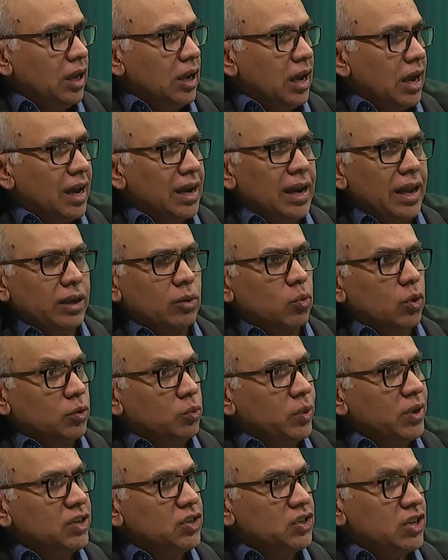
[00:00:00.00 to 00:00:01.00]
unlike what
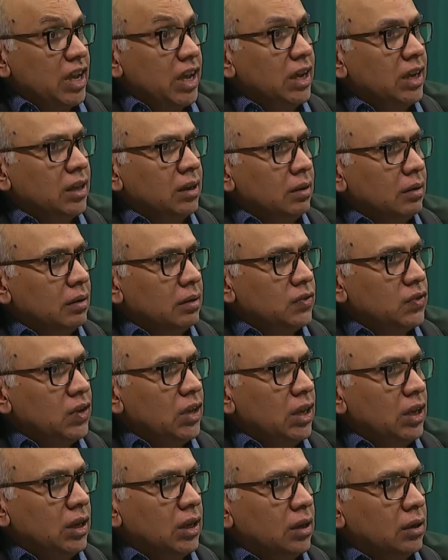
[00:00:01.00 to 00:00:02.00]
we are seeing
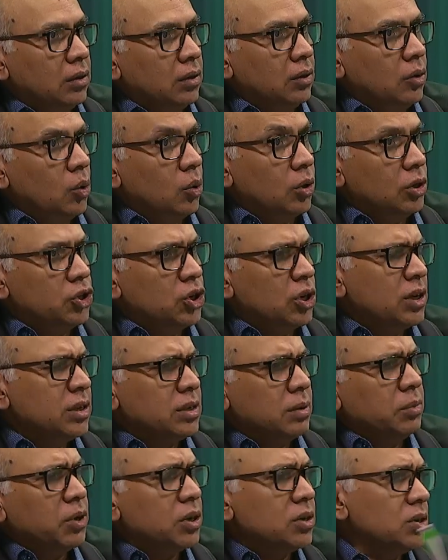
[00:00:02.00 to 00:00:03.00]
in local
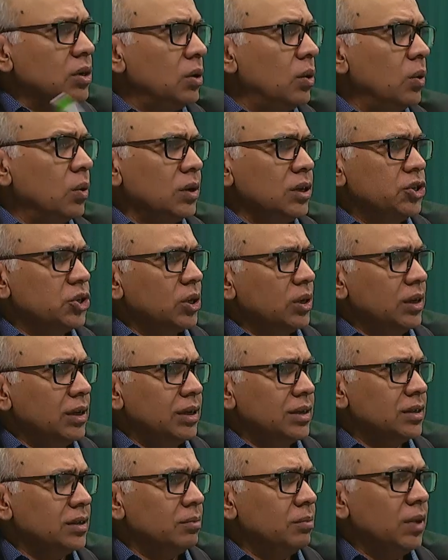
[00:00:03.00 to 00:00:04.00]
journalism, because in local
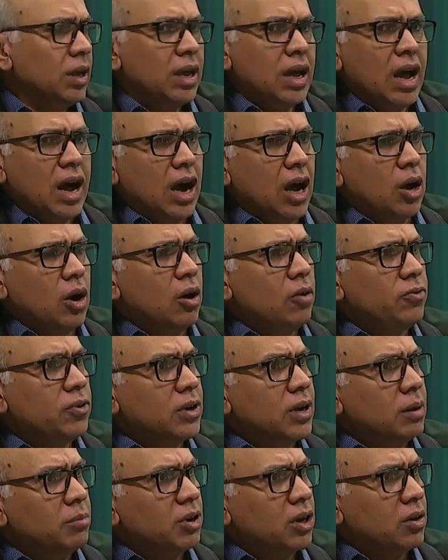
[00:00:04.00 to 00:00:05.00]
journalism, I often
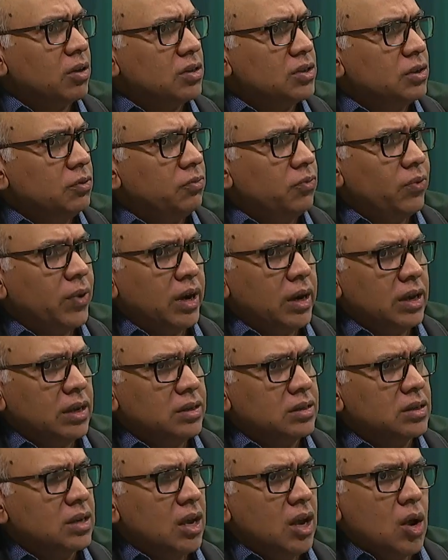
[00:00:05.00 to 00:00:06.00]
come across the
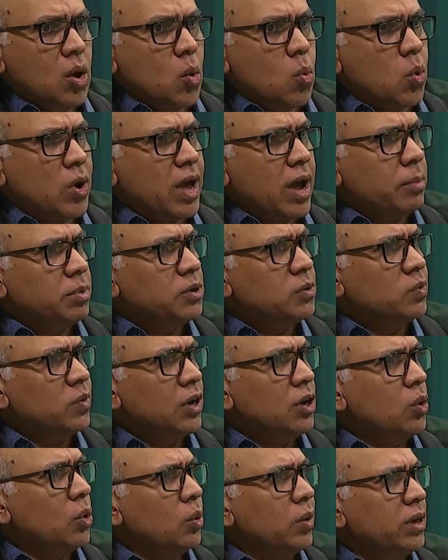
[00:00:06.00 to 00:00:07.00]
phrase, what happens when
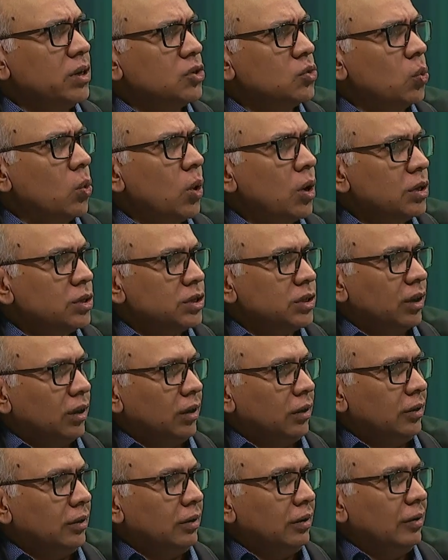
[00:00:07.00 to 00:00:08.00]
no one is watching,
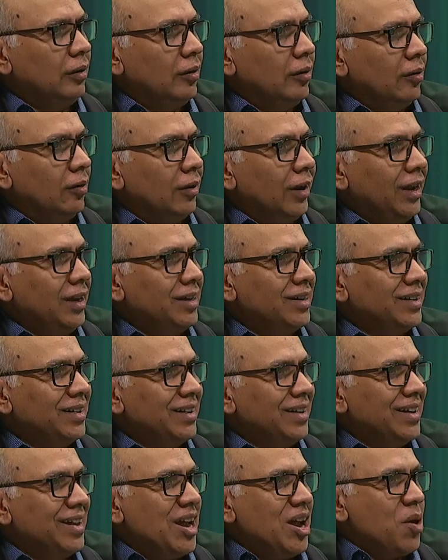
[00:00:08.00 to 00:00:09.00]
right?
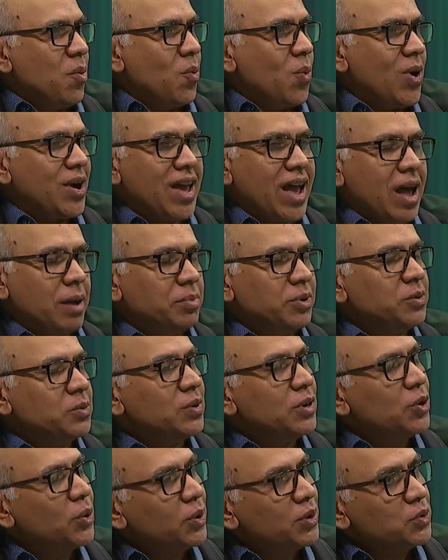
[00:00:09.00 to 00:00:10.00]
What happens when
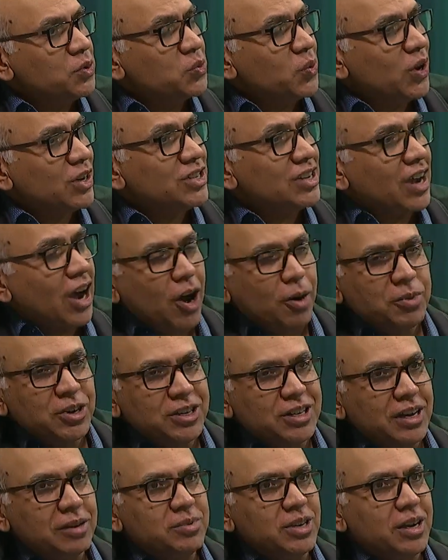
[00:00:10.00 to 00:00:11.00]
no one is watching? How many
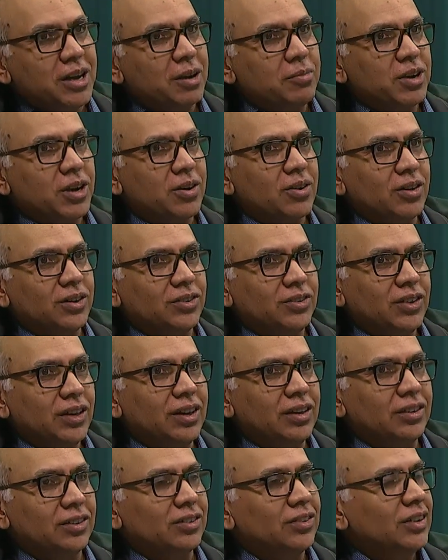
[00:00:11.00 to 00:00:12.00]
times I come across
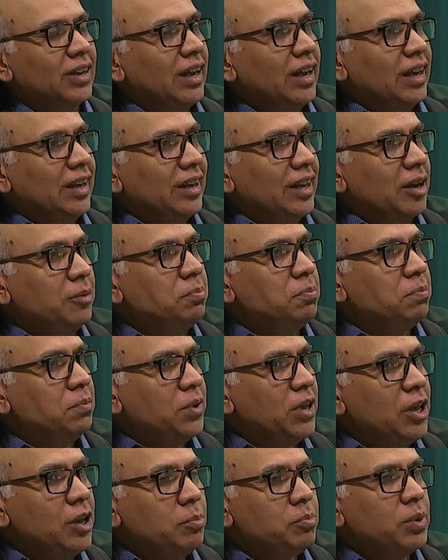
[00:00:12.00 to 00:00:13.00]
this, that
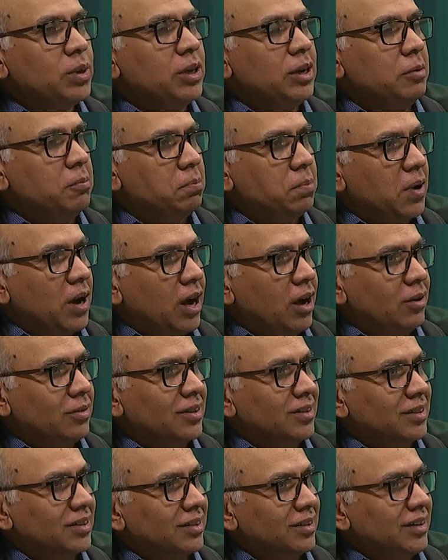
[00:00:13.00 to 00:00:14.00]
people in
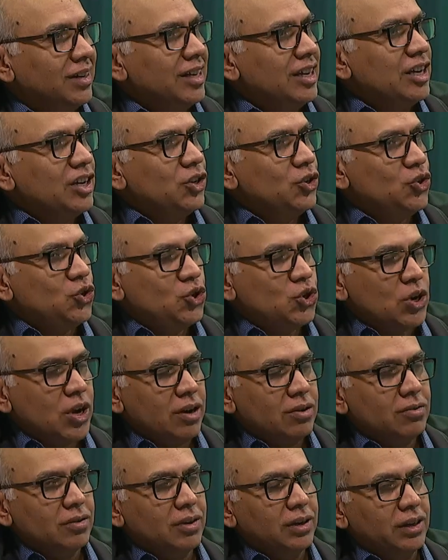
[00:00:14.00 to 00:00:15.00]
power
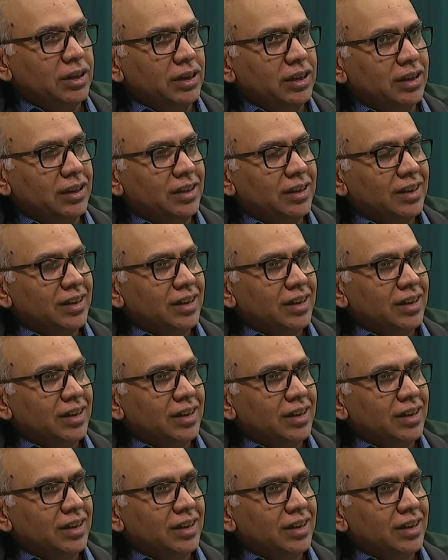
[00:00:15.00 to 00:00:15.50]
generally